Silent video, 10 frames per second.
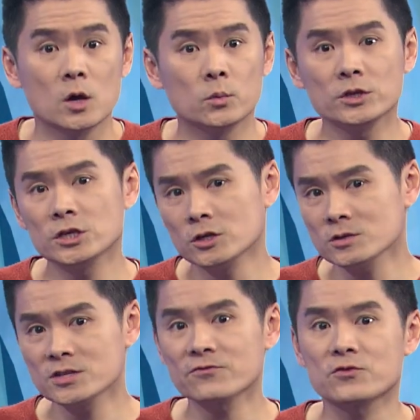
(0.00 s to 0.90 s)
would
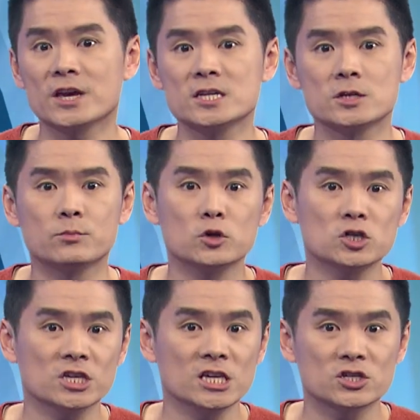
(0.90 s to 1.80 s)
use the phrase to
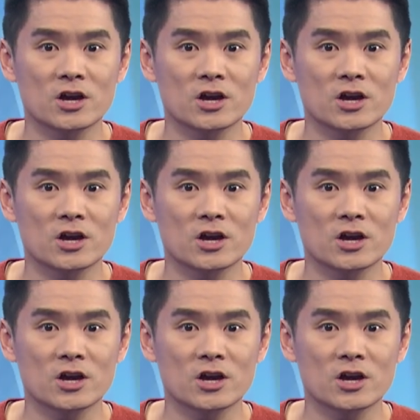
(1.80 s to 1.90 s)
push each